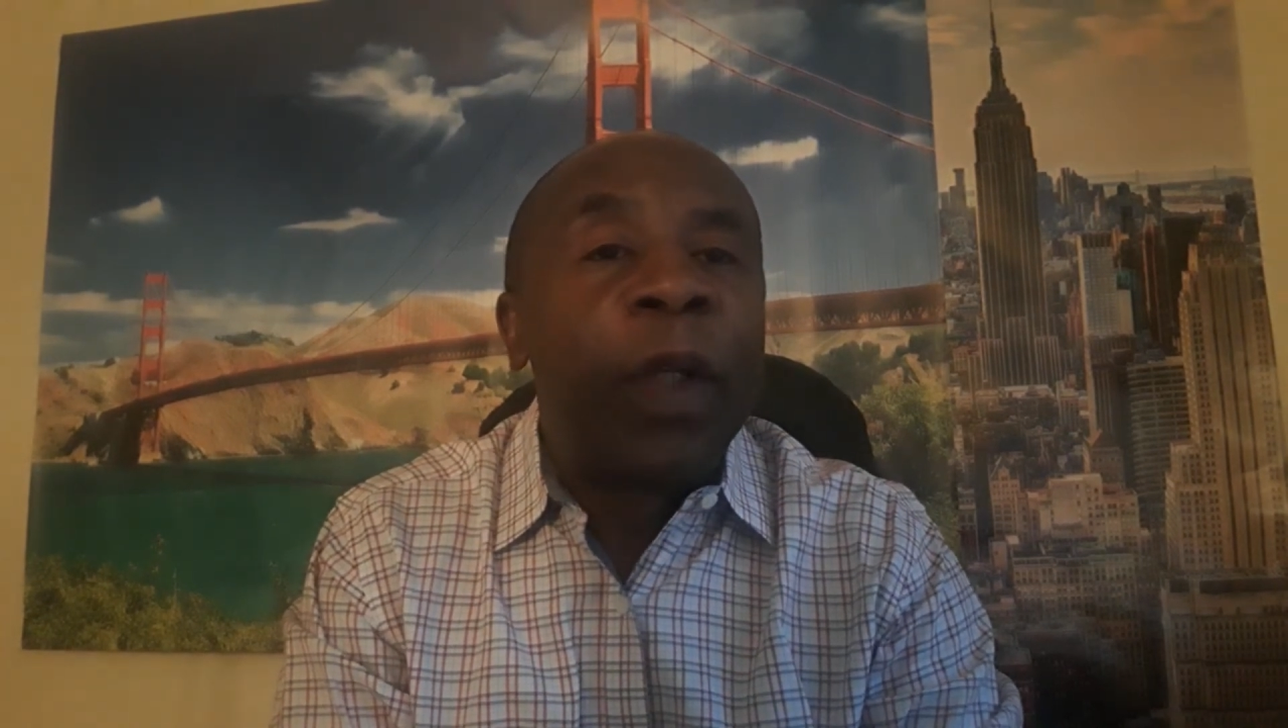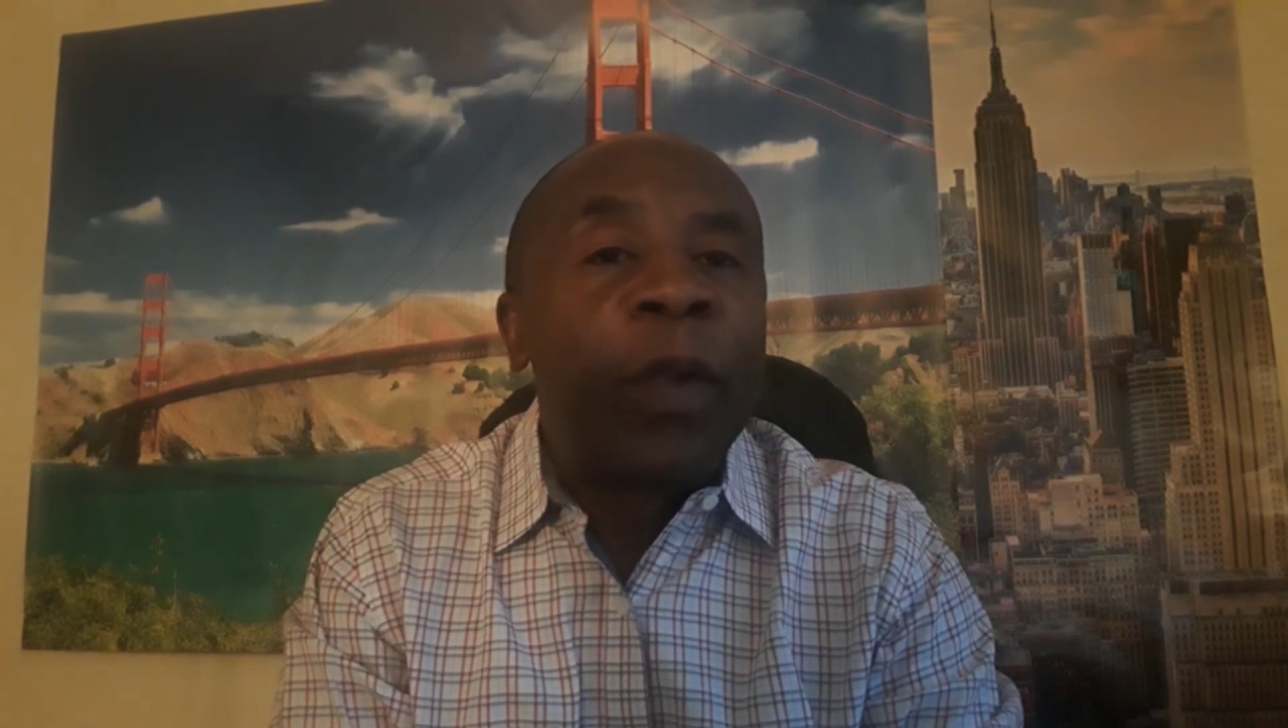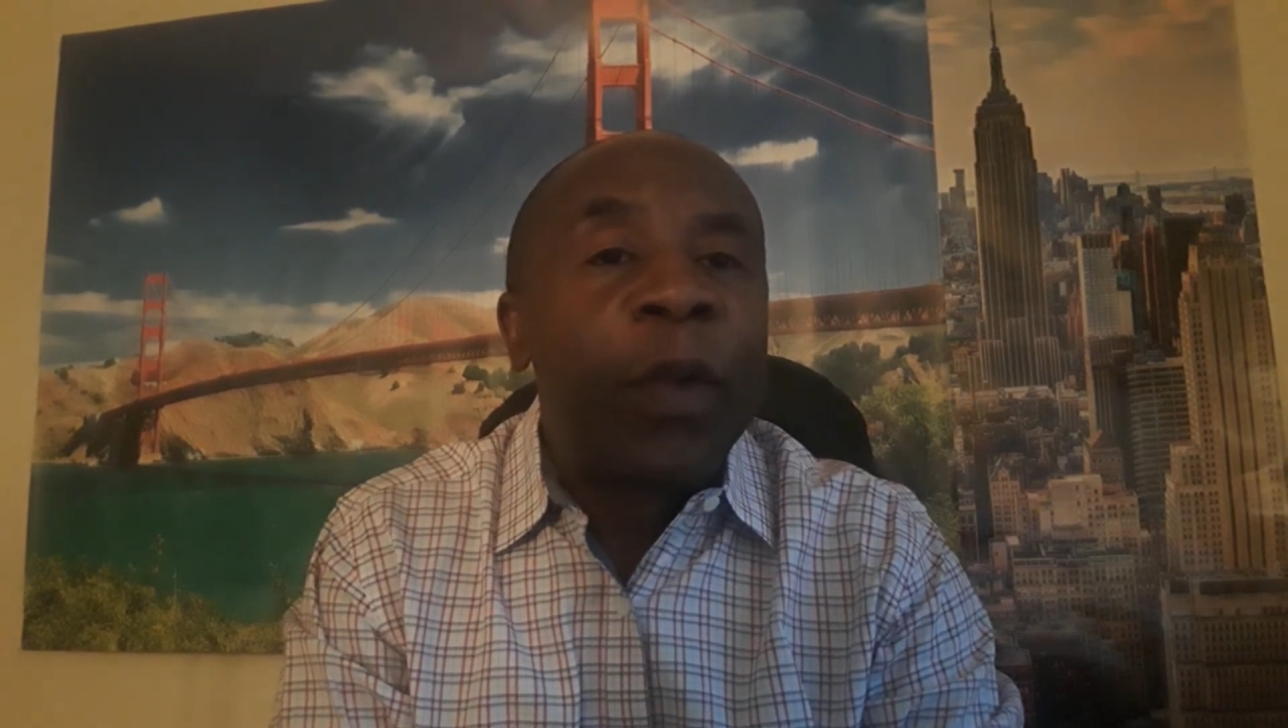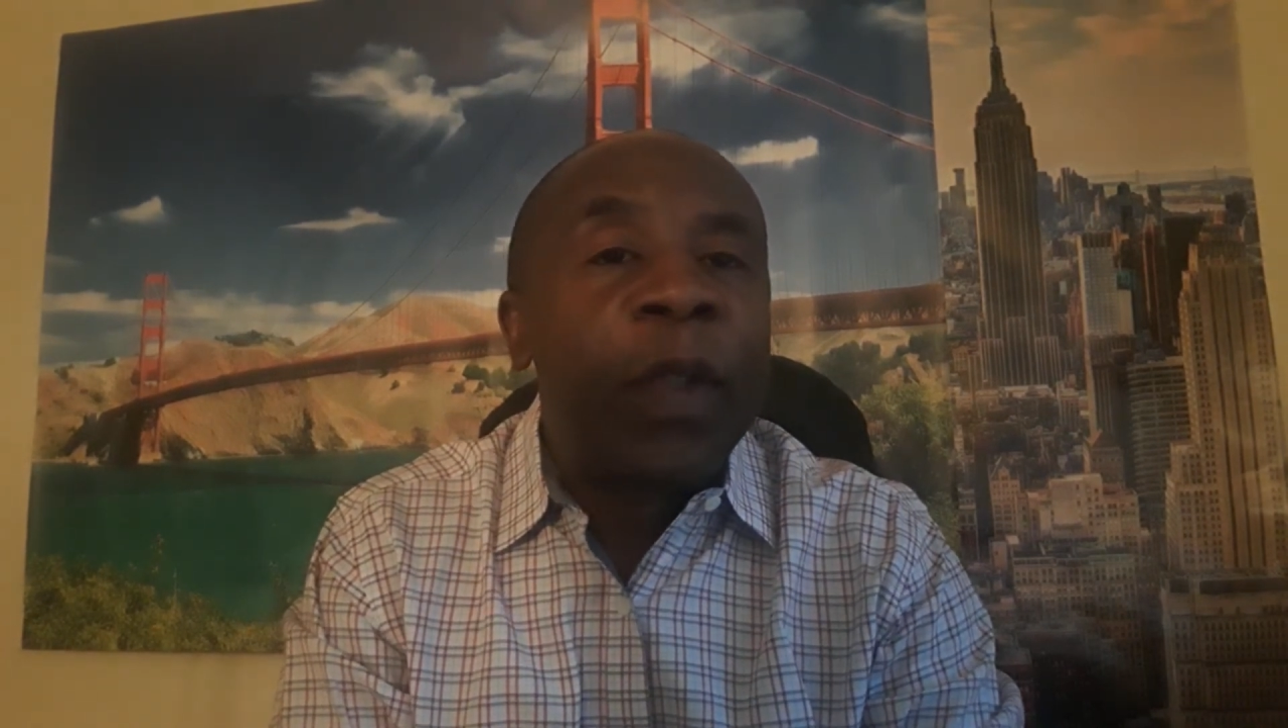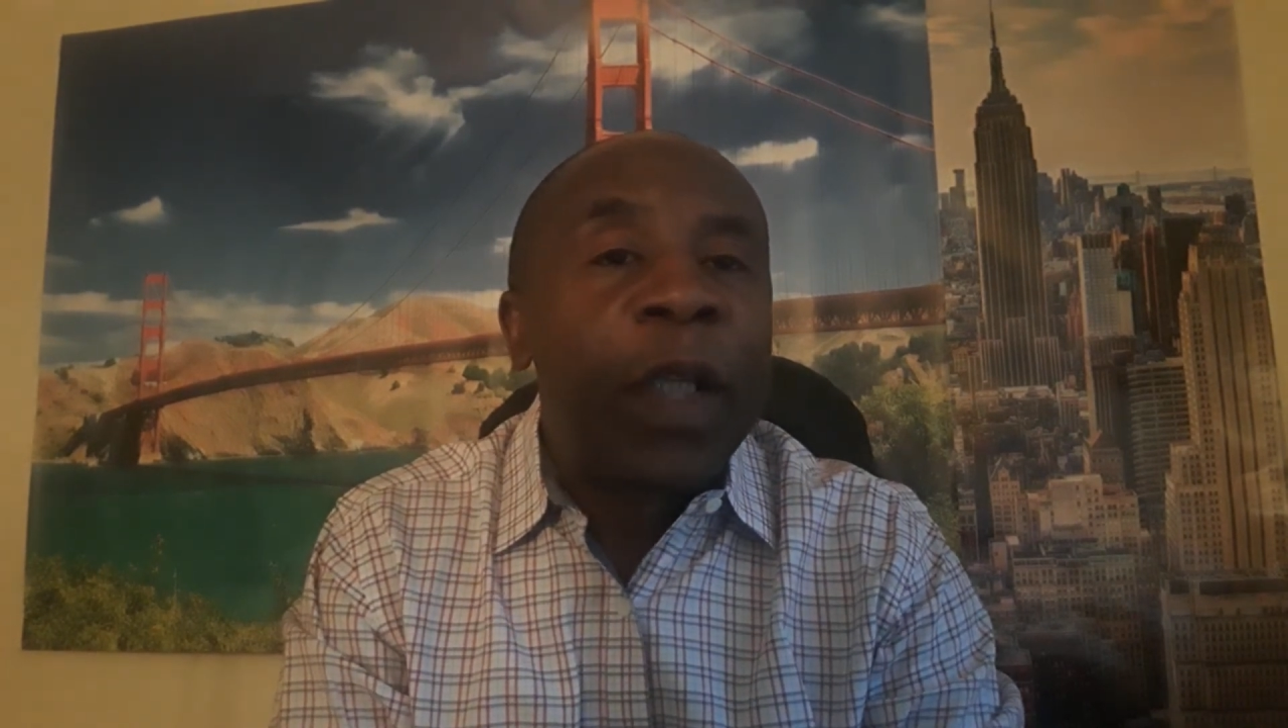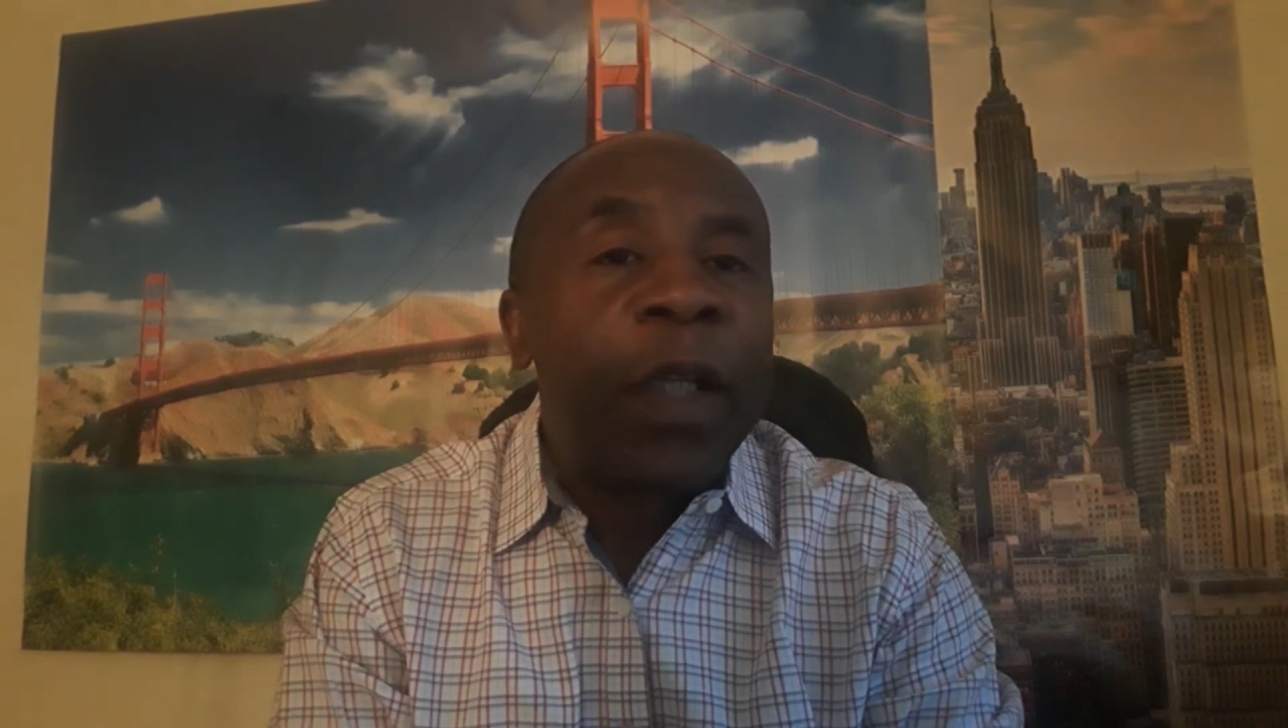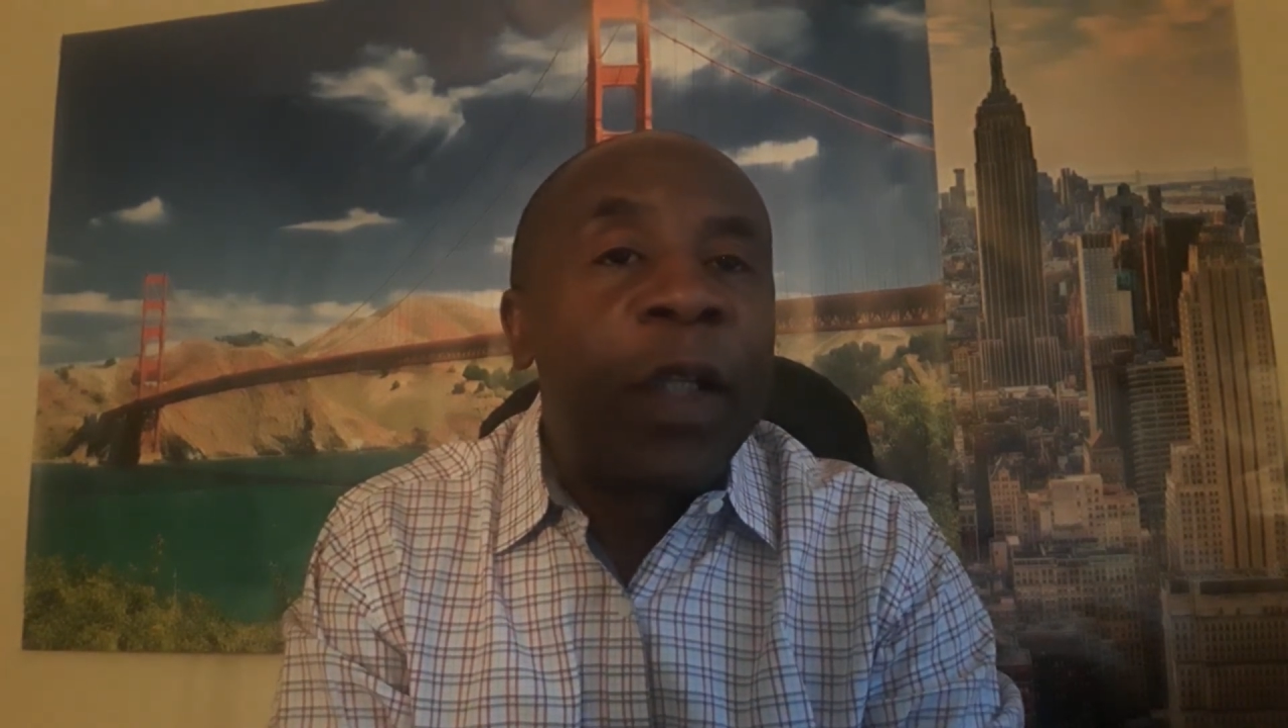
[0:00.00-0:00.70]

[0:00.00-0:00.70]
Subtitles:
exhausted